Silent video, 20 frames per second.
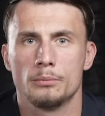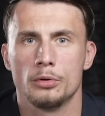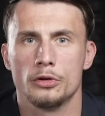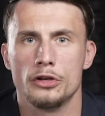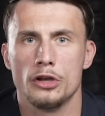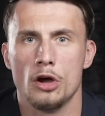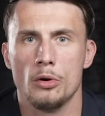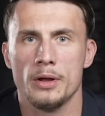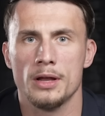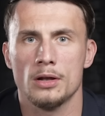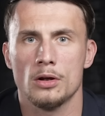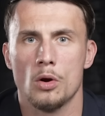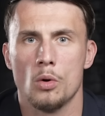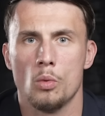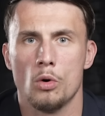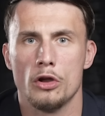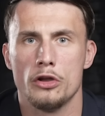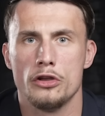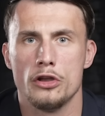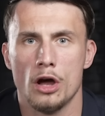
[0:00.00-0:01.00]
But knowing
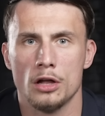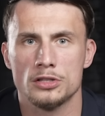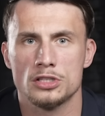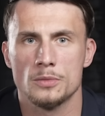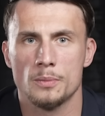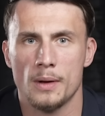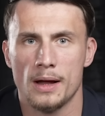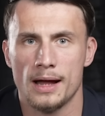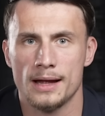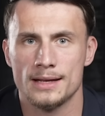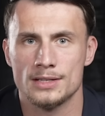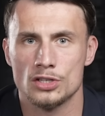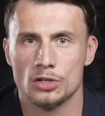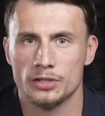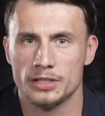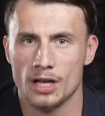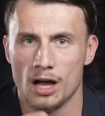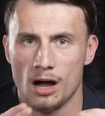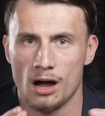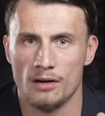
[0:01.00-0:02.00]
what not to buy is
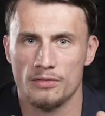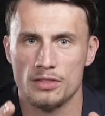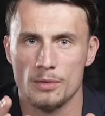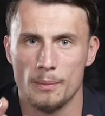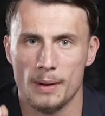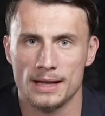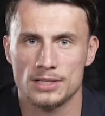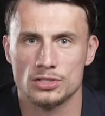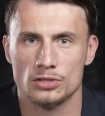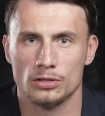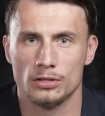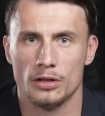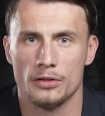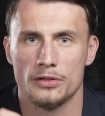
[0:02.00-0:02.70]
only half the battle.